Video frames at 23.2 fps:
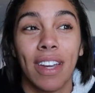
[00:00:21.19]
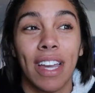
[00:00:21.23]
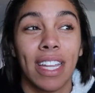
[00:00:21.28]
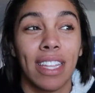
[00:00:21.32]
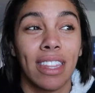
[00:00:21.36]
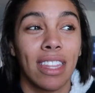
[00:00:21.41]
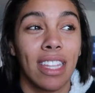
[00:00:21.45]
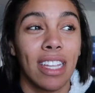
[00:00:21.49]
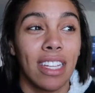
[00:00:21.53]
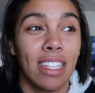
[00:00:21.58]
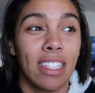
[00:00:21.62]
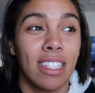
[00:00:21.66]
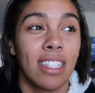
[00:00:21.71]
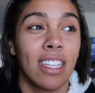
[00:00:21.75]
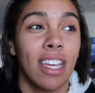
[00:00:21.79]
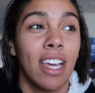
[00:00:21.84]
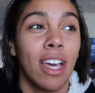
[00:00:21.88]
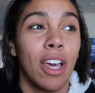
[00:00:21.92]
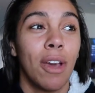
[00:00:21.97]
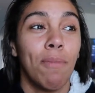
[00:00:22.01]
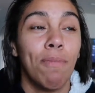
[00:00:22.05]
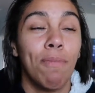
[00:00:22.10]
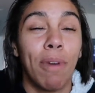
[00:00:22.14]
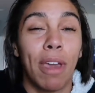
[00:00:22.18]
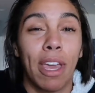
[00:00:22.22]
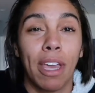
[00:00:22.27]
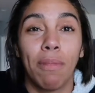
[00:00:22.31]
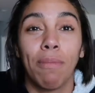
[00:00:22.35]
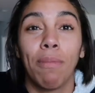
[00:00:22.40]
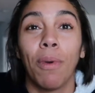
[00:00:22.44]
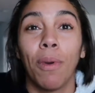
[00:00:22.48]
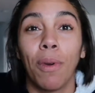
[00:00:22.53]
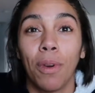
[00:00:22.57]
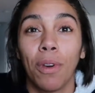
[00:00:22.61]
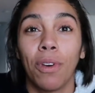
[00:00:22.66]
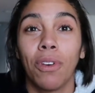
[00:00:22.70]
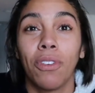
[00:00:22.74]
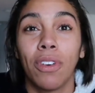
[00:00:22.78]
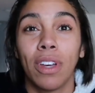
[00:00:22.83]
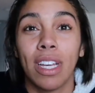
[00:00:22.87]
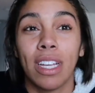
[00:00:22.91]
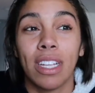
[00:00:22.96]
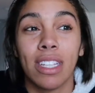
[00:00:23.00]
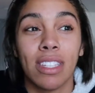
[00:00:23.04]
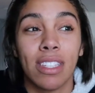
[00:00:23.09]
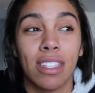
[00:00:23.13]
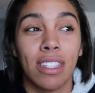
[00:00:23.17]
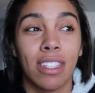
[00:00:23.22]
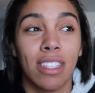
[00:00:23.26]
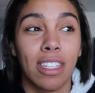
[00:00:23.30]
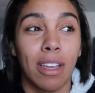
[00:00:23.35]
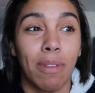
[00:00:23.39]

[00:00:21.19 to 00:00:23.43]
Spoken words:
And this big move is just